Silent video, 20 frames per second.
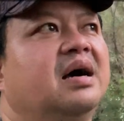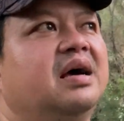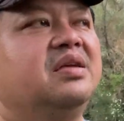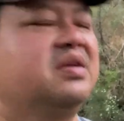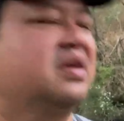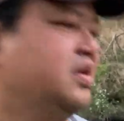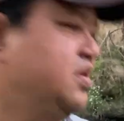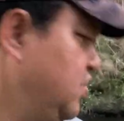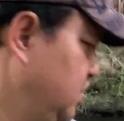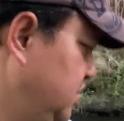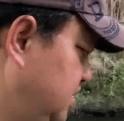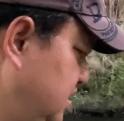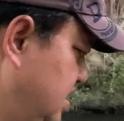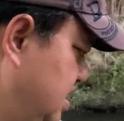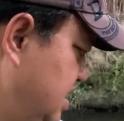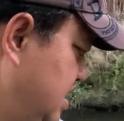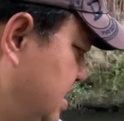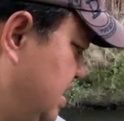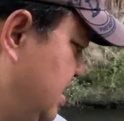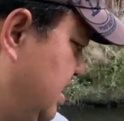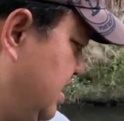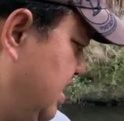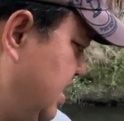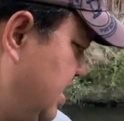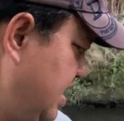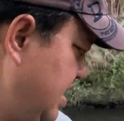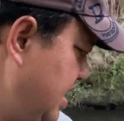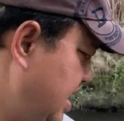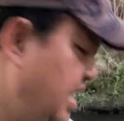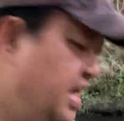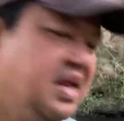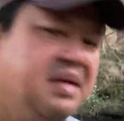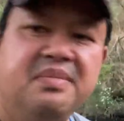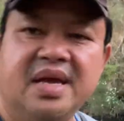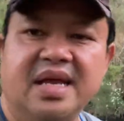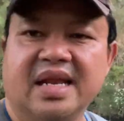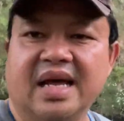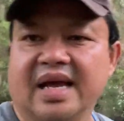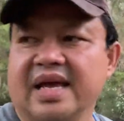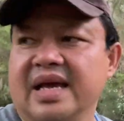You can use any
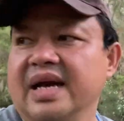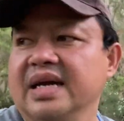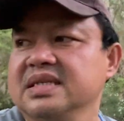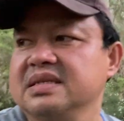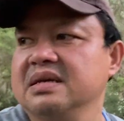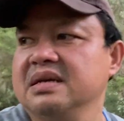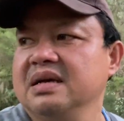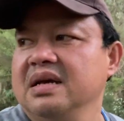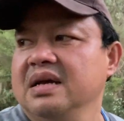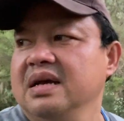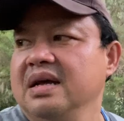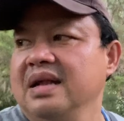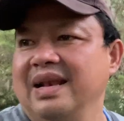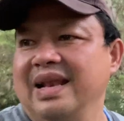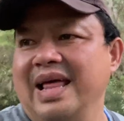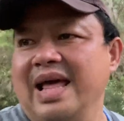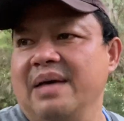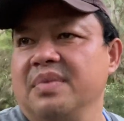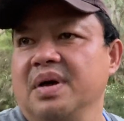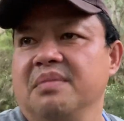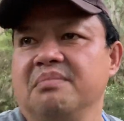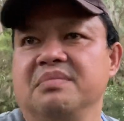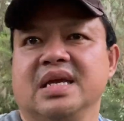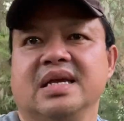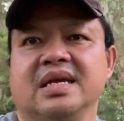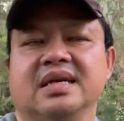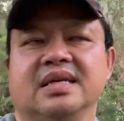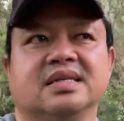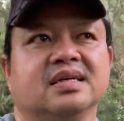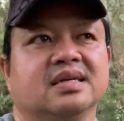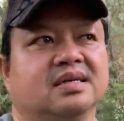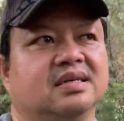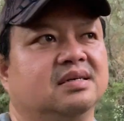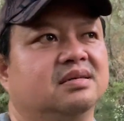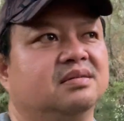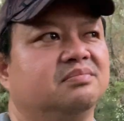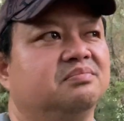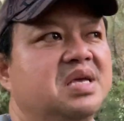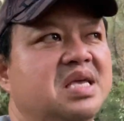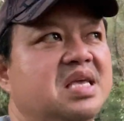meat, I guess. Lamb meat,
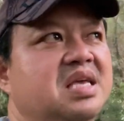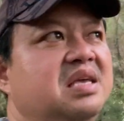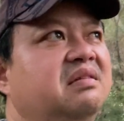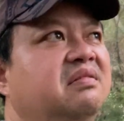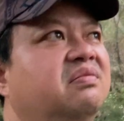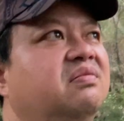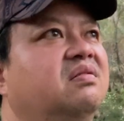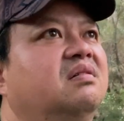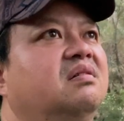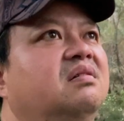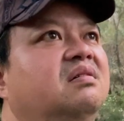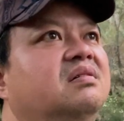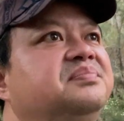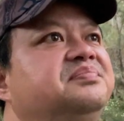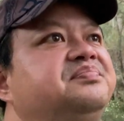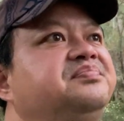beef, or